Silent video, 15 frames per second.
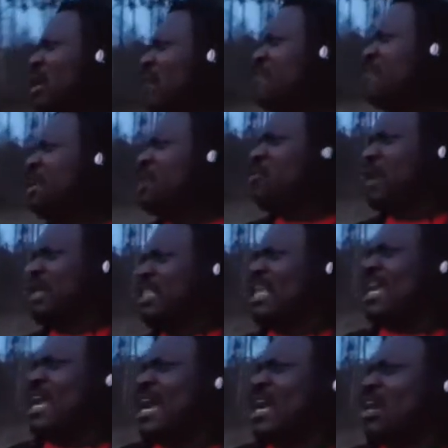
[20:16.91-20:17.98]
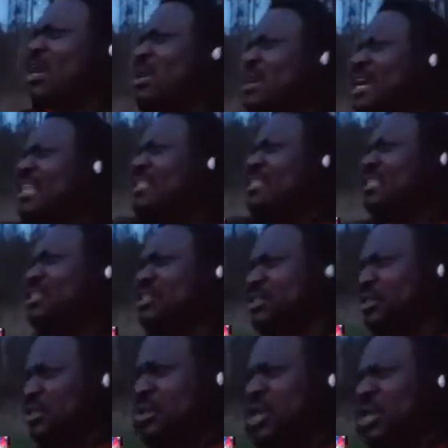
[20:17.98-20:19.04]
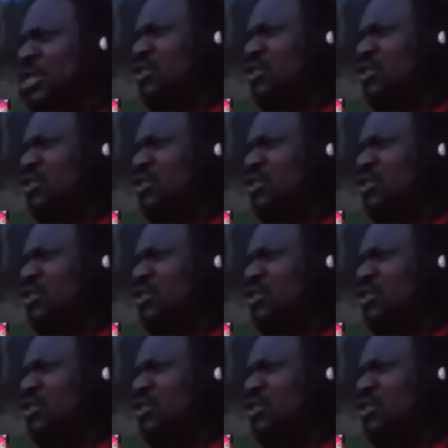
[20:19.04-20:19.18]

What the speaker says: Meanwhile, they are connecting you